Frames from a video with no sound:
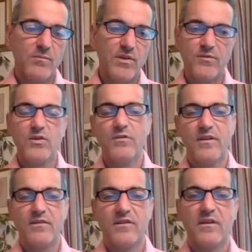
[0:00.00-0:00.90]
but if you do
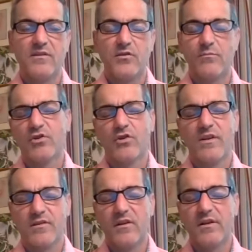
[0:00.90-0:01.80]
these things, you're much
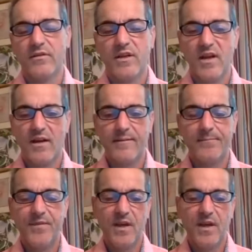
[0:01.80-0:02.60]
less likely to get it.